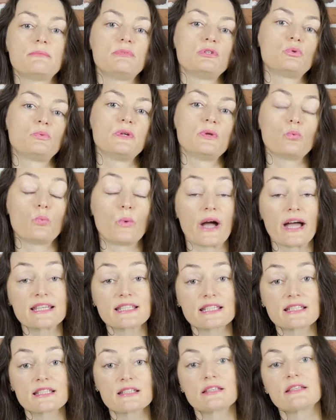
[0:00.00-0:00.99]
between
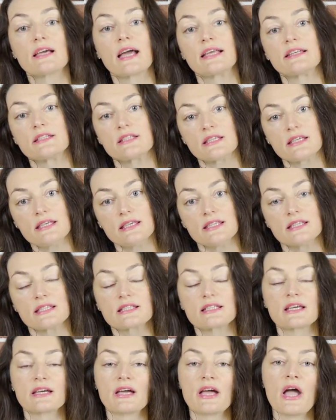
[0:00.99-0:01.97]
West and East,